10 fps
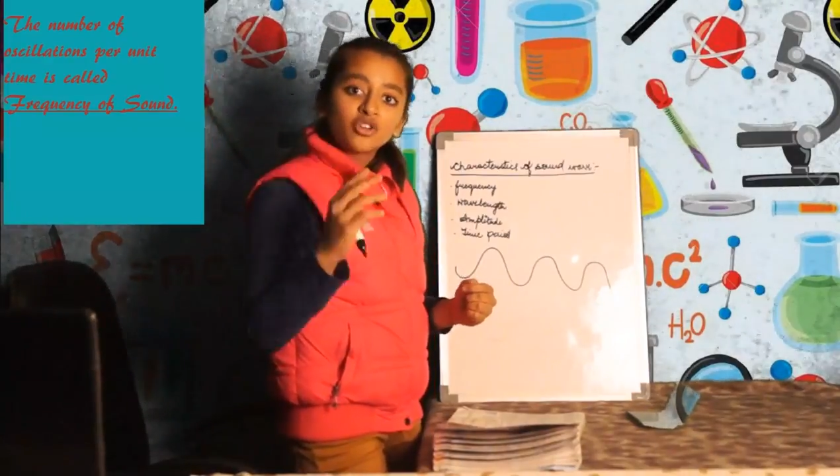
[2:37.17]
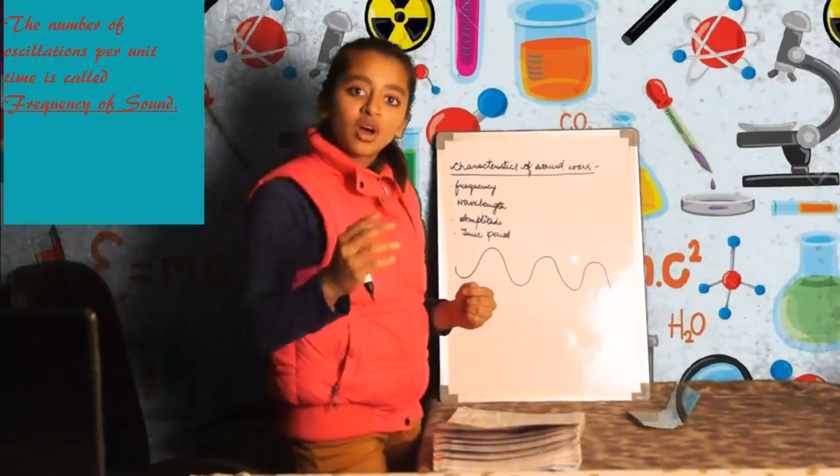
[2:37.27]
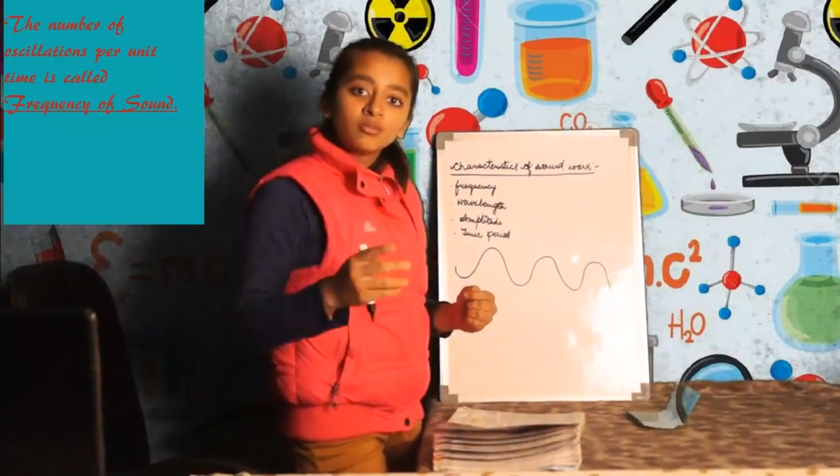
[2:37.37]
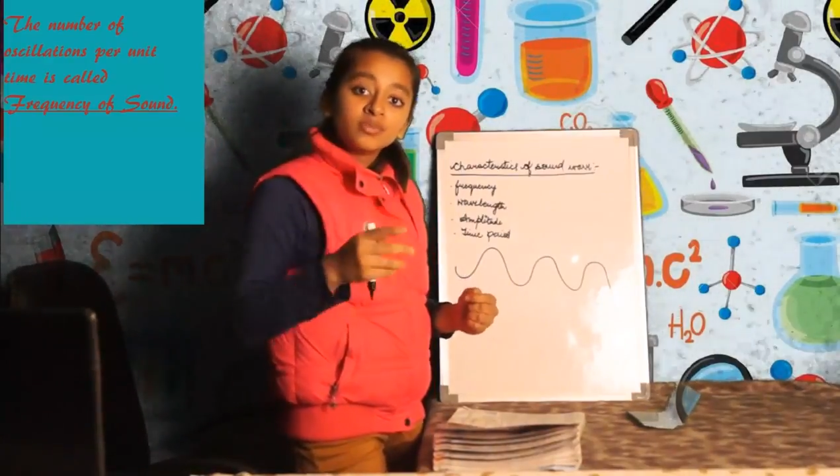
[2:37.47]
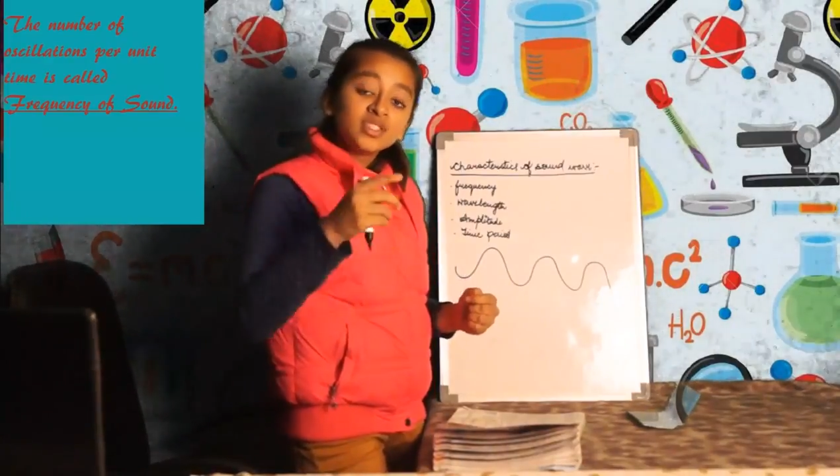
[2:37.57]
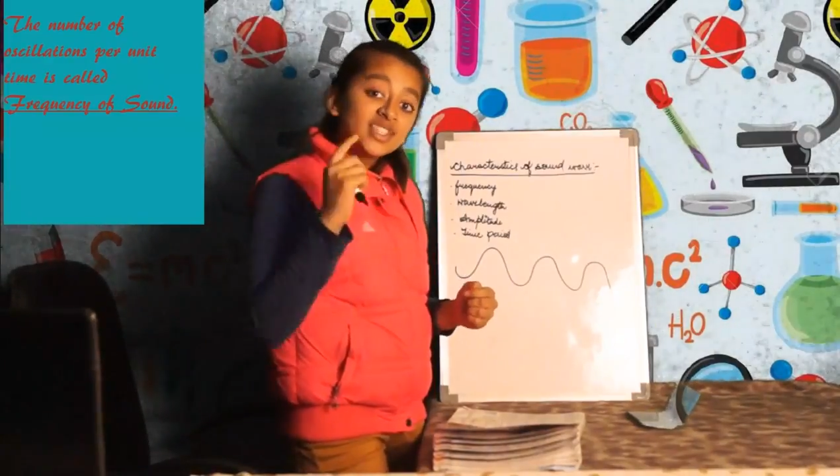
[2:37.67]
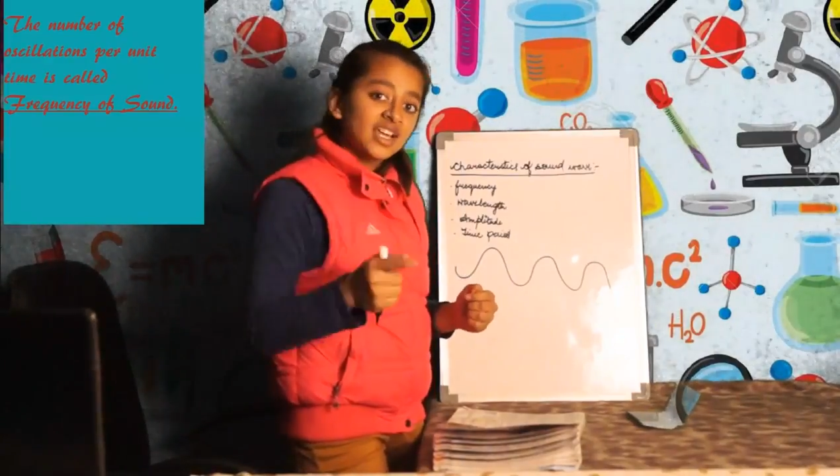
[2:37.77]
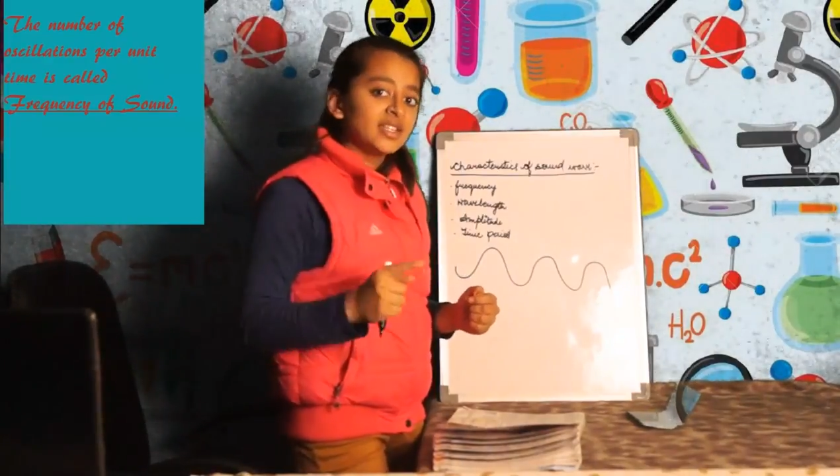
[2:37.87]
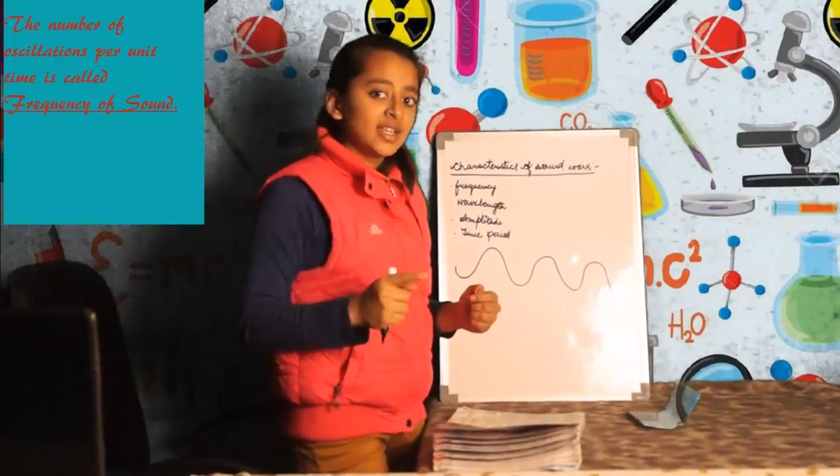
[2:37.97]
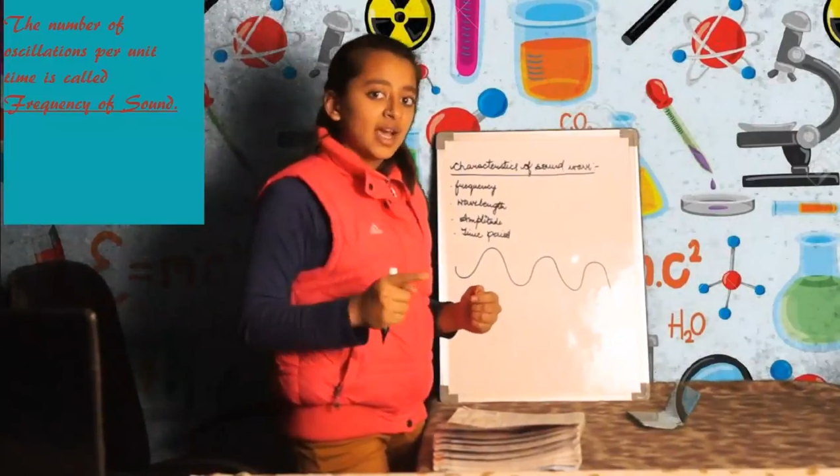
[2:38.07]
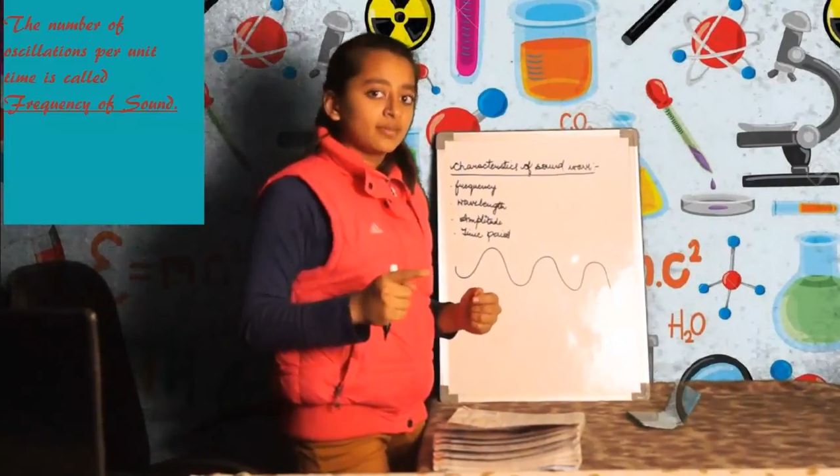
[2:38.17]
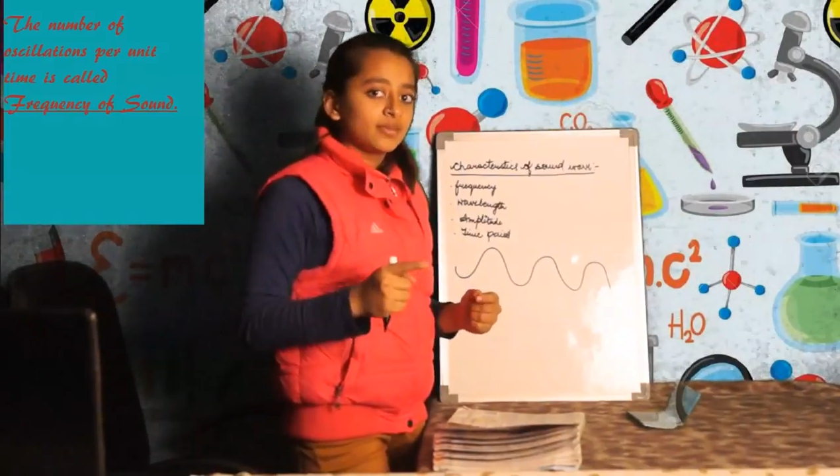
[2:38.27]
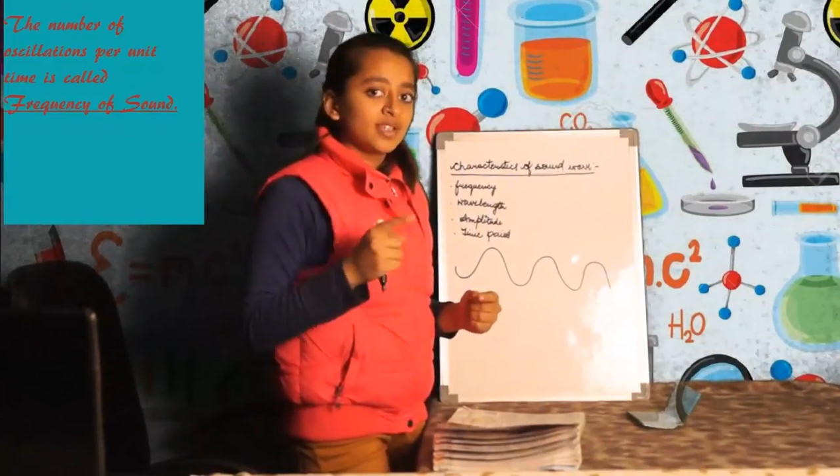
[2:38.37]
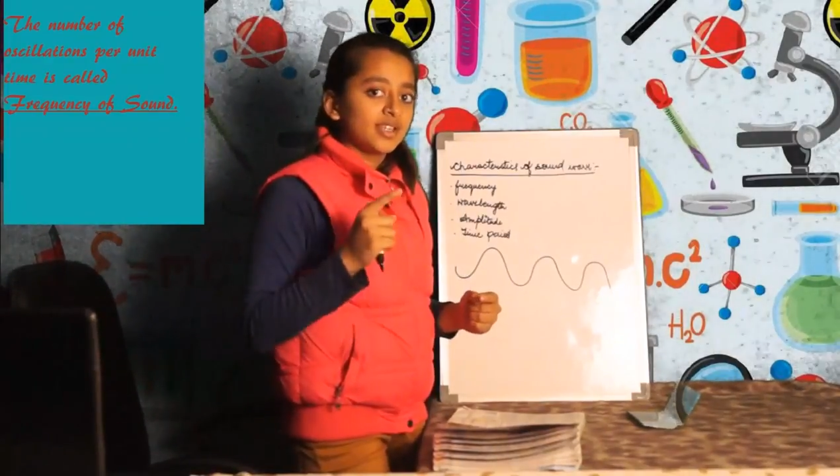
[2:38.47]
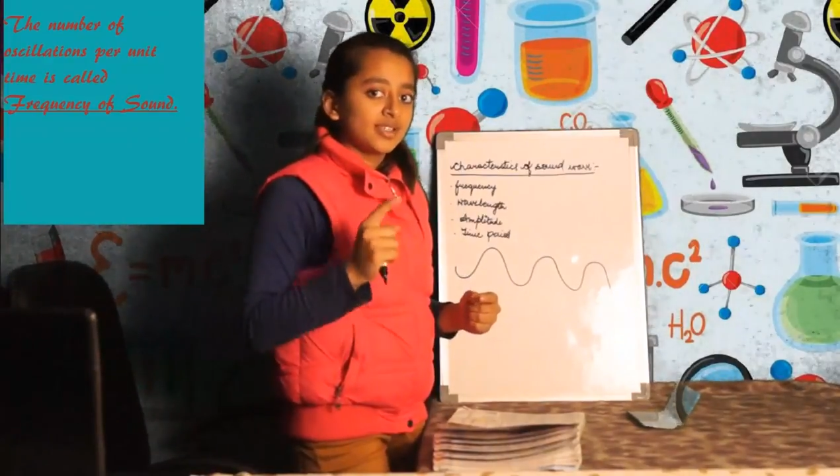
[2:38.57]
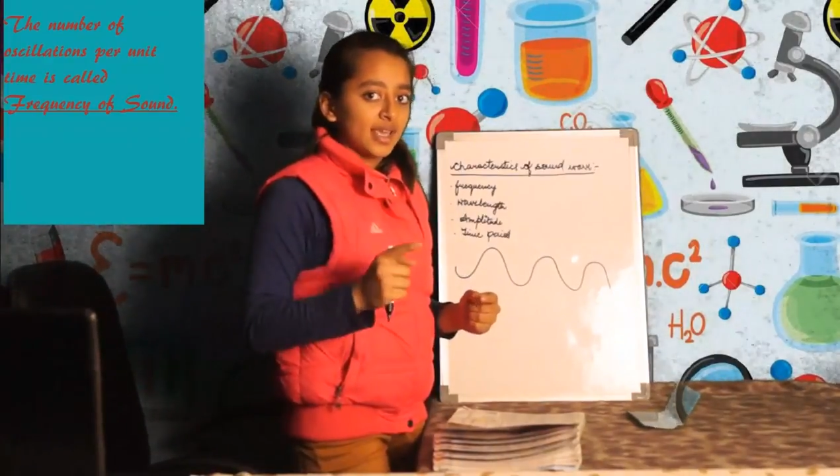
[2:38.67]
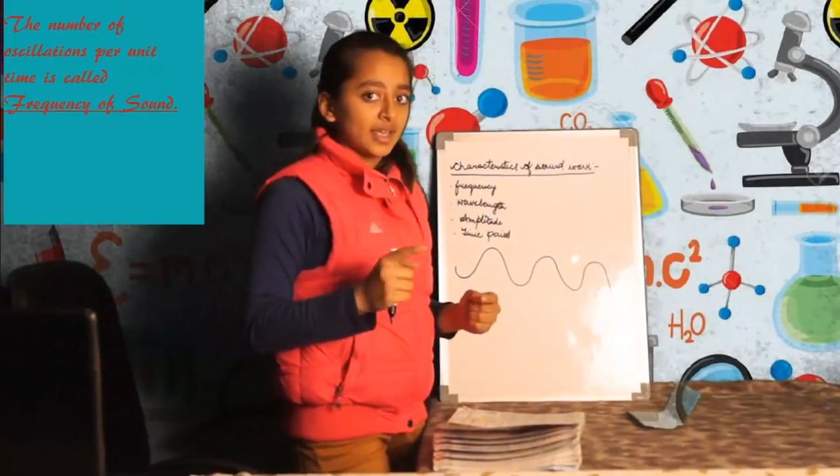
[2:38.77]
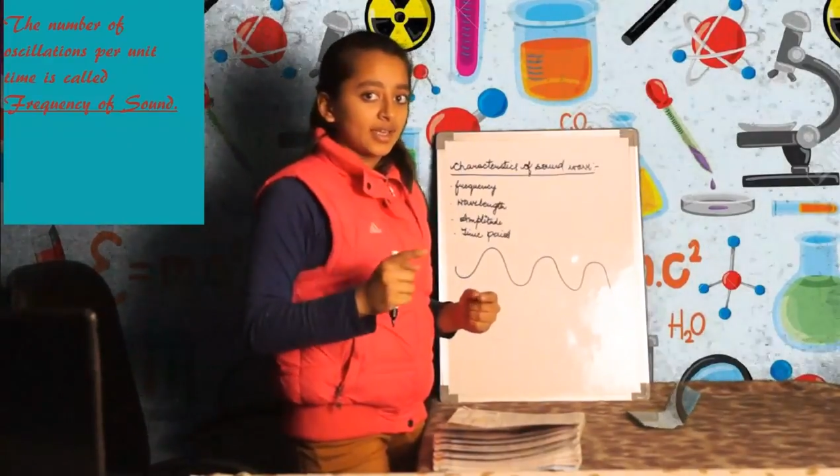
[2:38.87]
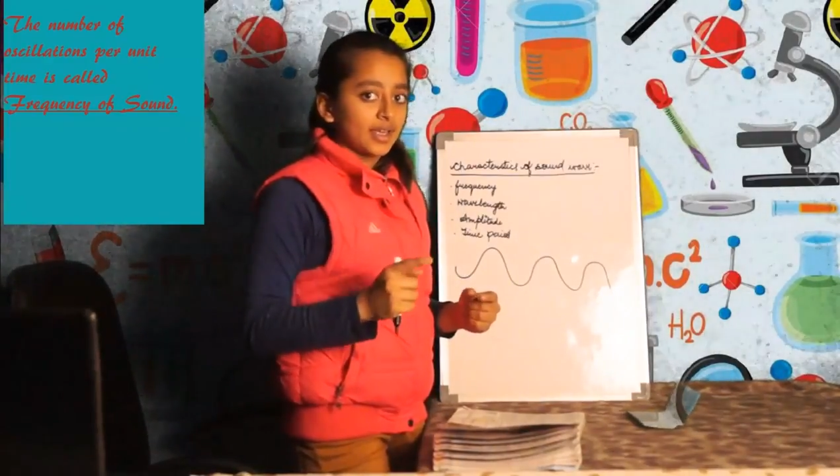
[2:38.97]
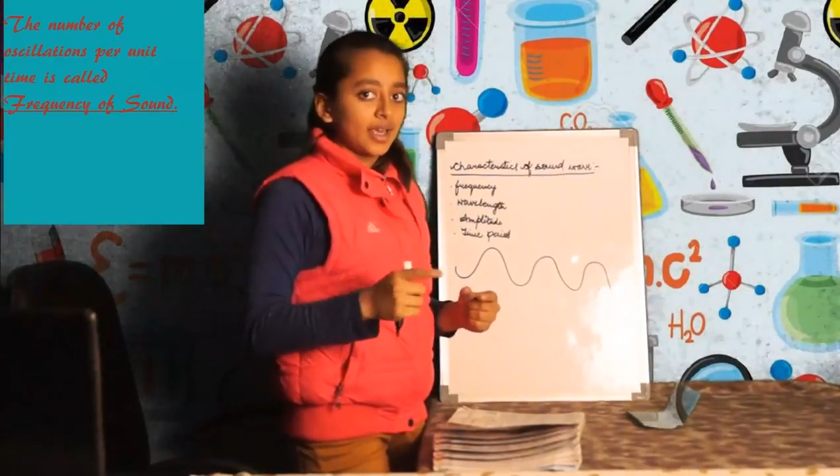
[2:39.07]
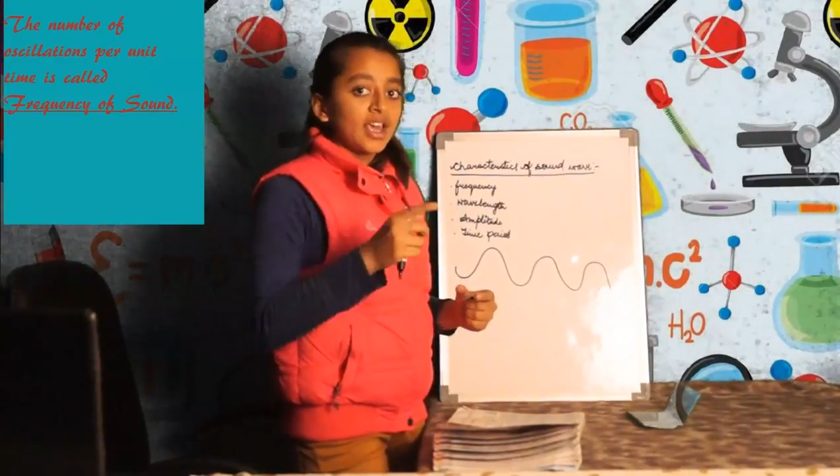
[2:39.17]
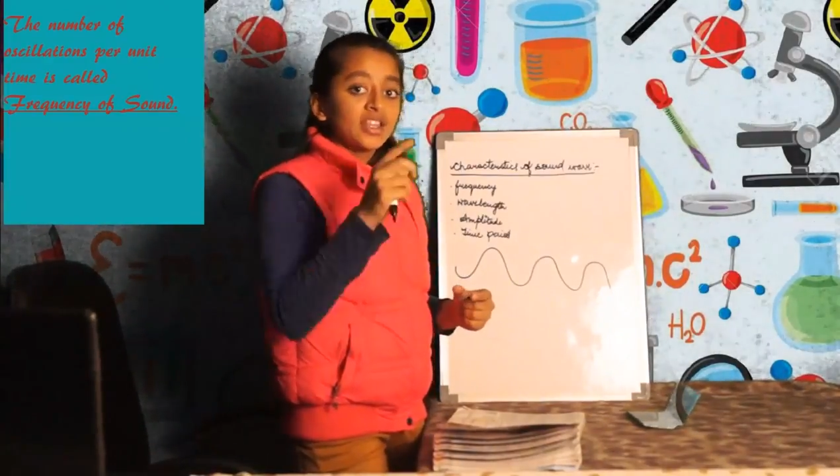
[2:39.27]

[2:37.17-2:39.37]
drum 10 times in a second,